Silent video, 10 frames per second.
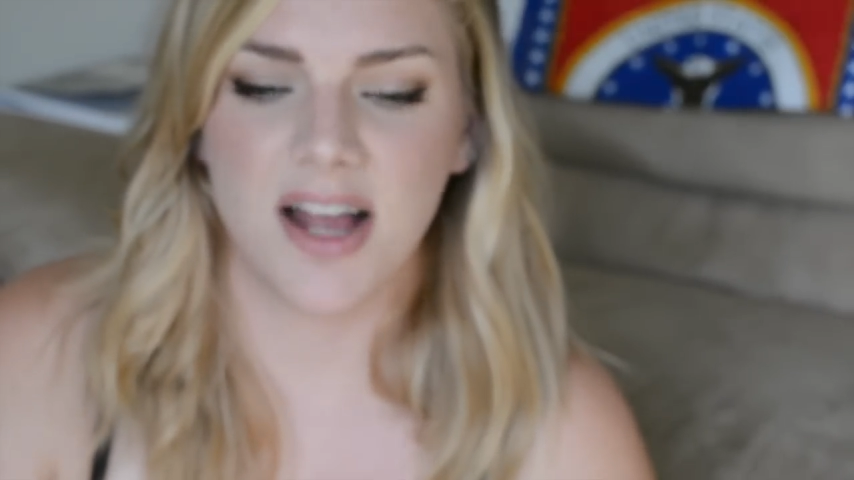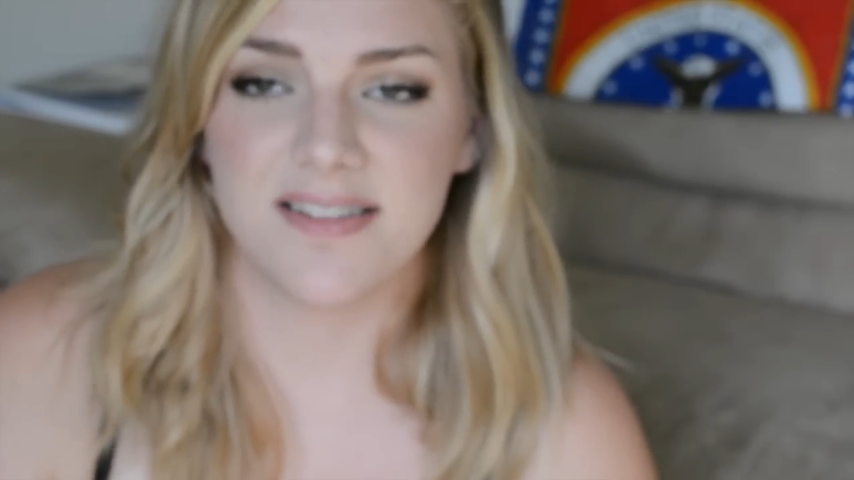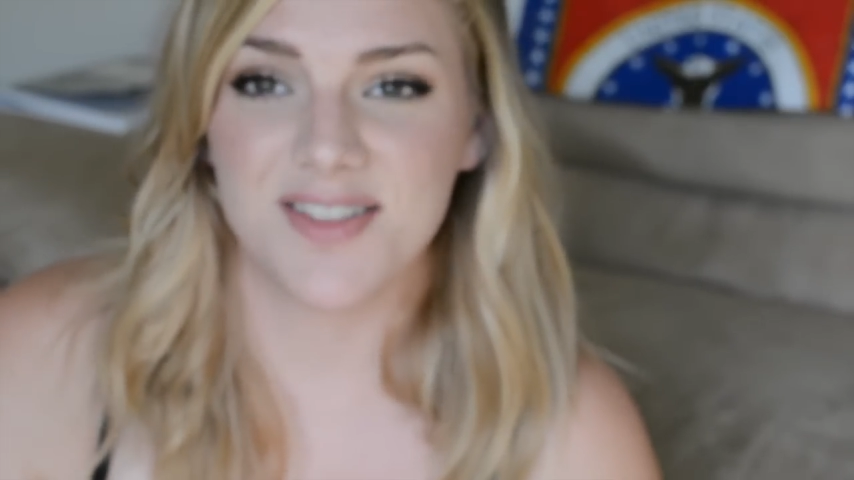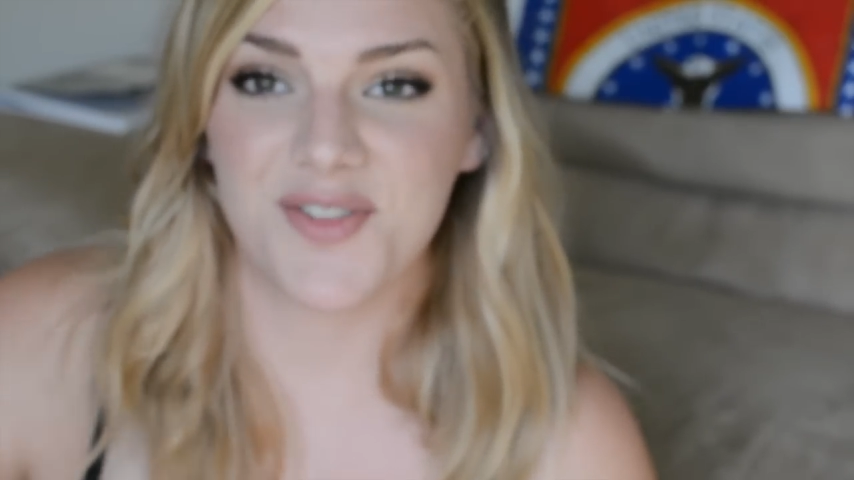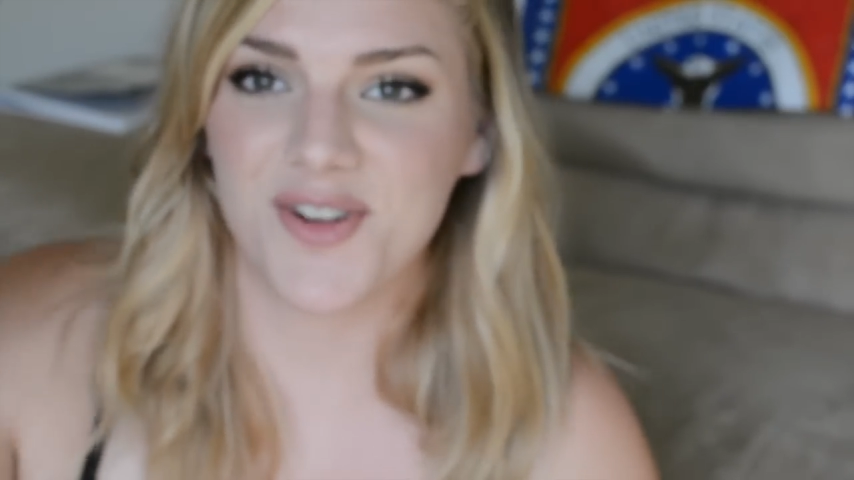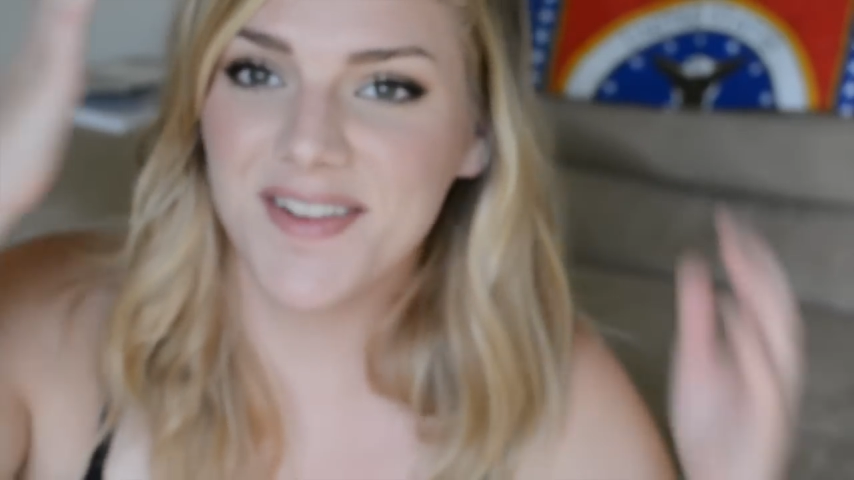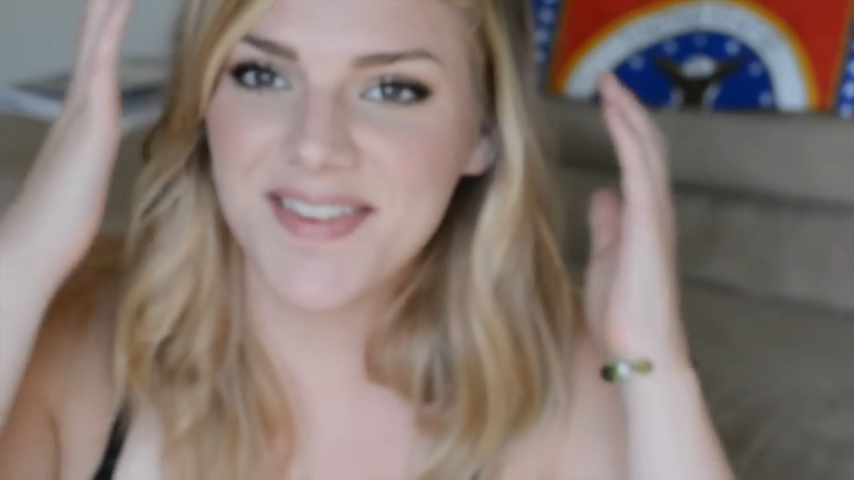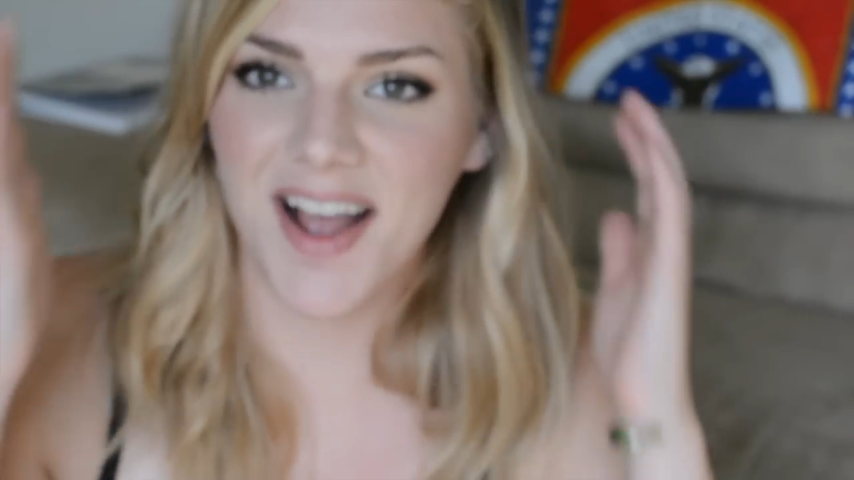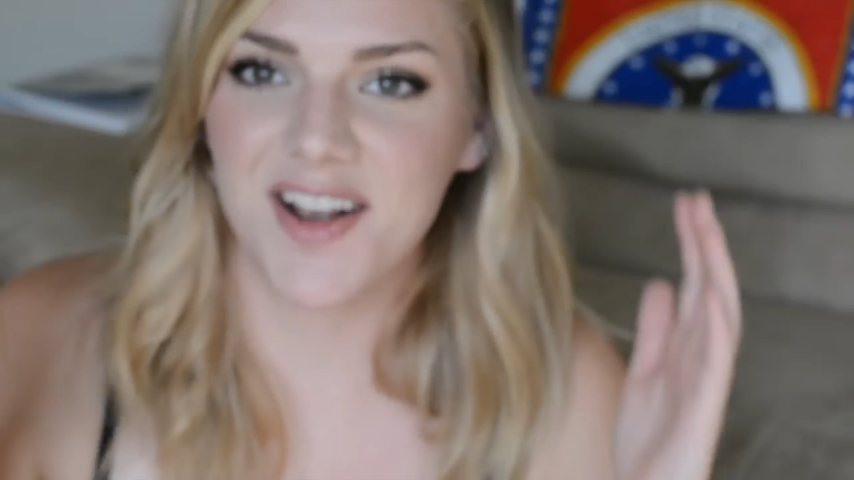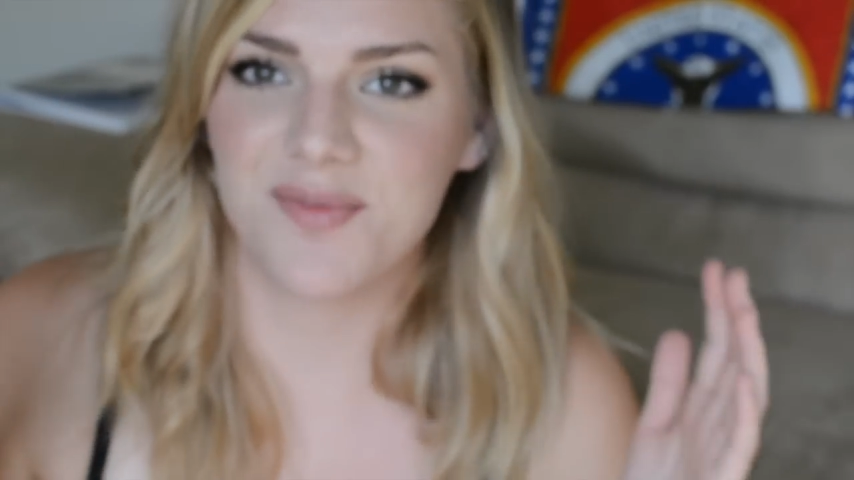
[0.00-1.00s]
I did the front
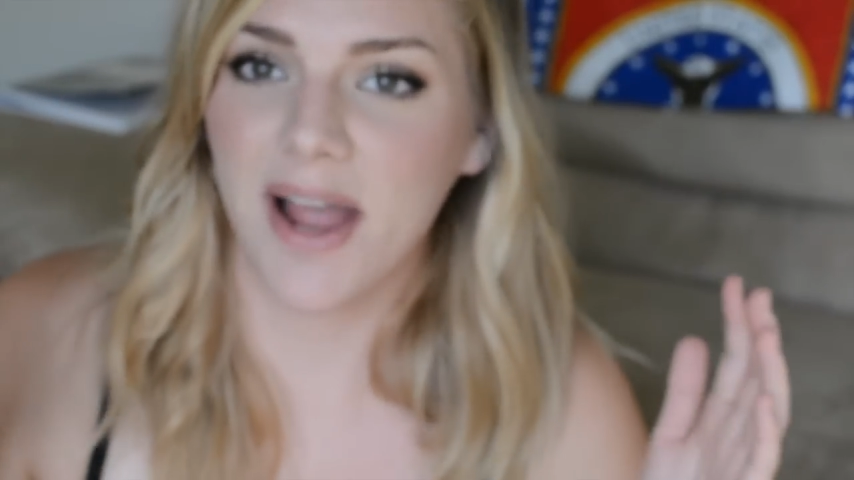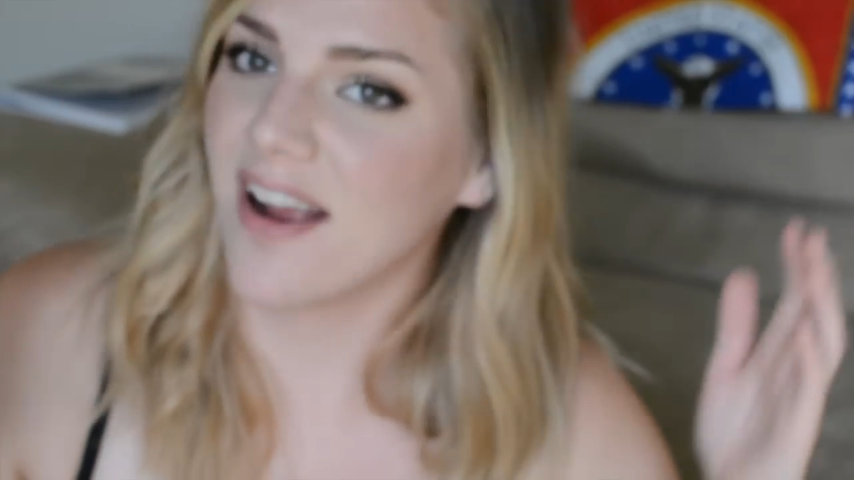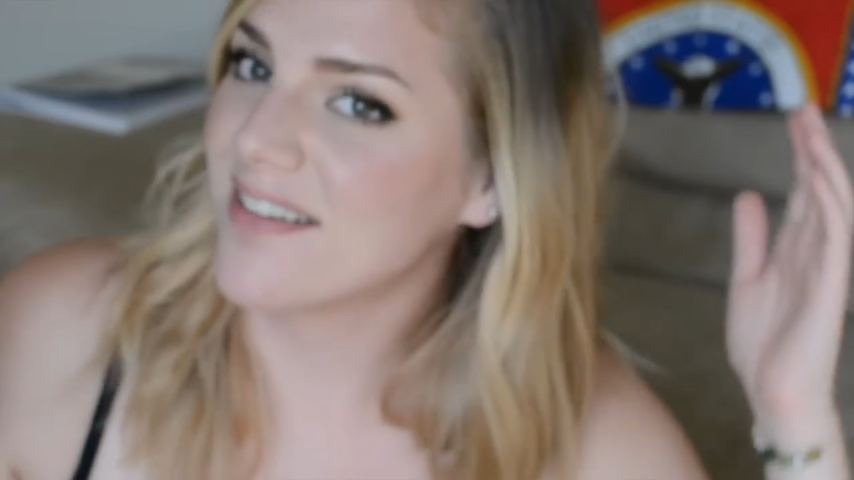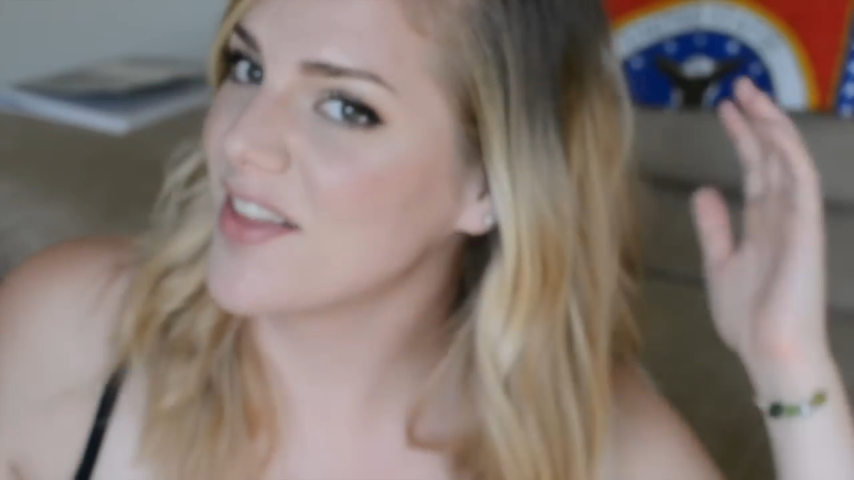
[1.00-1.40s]
side of my hair,